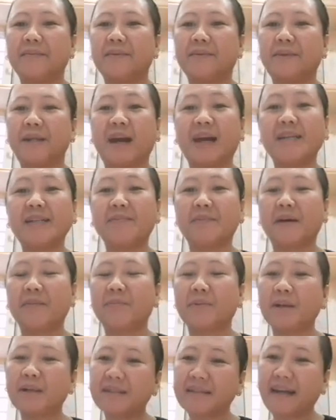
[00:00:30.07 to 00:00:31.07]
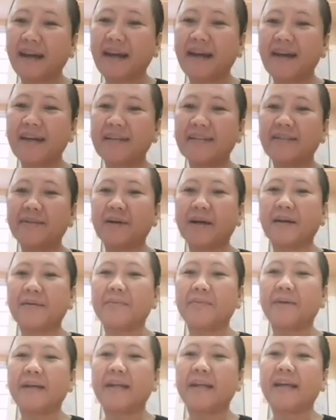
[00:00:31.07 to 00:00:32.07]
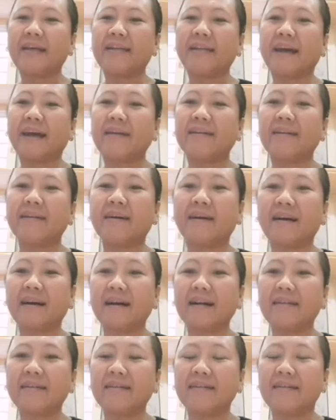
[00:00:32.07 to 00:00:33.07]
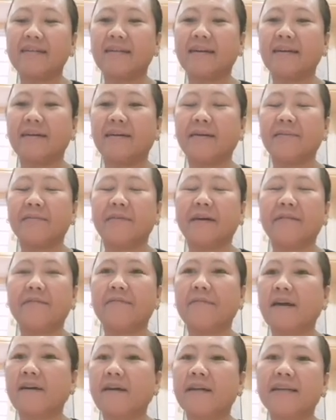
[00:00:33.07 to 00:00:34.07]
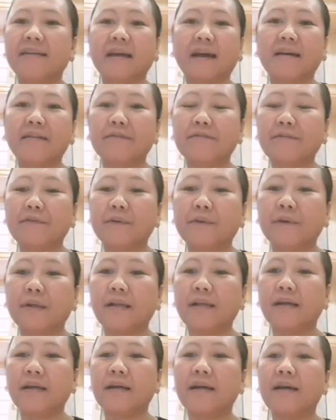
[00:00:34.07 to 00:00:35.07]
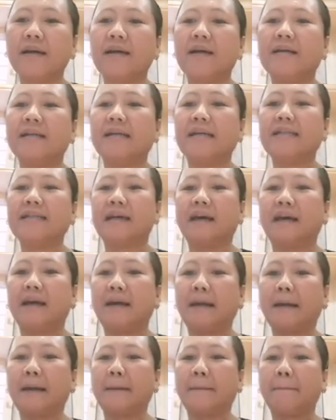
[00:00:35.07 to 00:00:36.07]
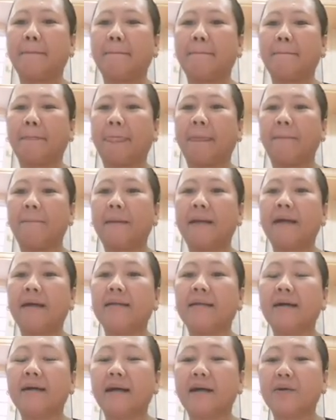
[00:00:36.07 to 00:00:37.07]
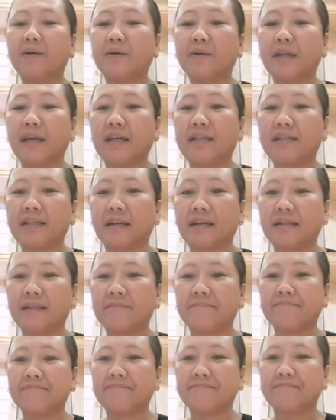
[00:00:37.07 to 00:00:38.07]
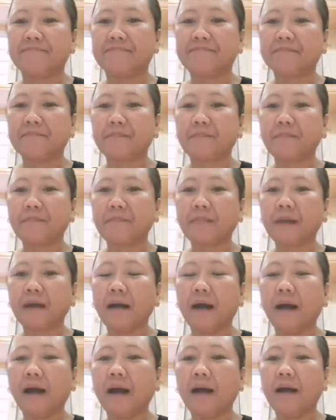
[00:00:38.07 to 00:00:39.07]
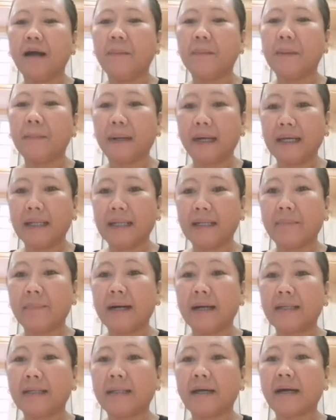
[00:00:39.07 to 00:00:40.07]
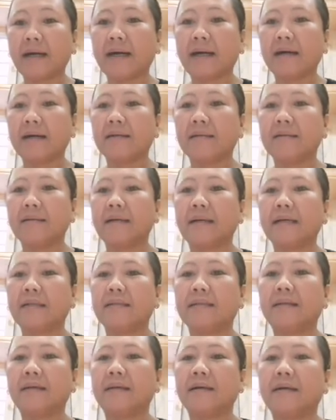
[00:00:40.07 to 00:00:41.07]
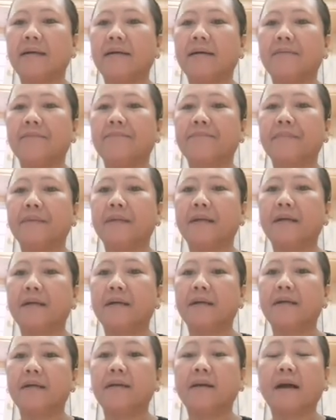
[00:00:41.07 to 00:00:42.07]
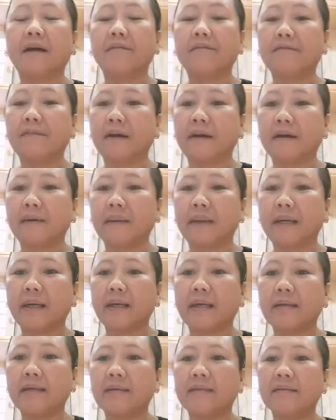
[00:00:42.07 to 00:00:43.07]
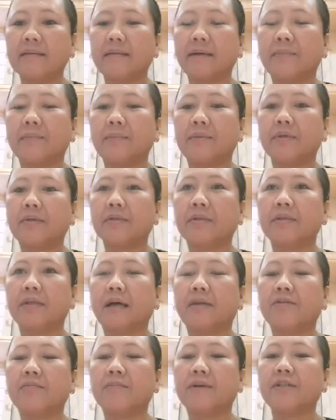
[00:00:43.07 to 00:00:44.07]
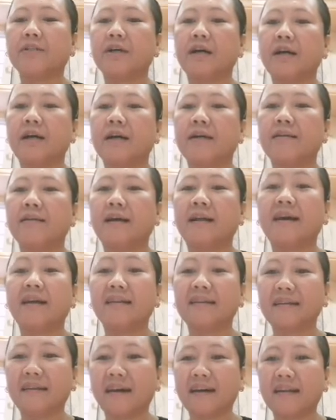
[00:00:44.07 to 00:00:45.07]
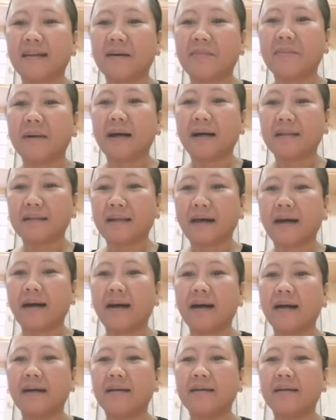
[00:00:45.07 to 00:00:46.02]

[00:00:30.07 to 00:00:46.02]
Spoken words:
today is my birthday, so I really thank God. I'm very thankful kasi may anak ako na isang mabait na bata at God-fearing. Tapos, ano pa siya, talented na bata.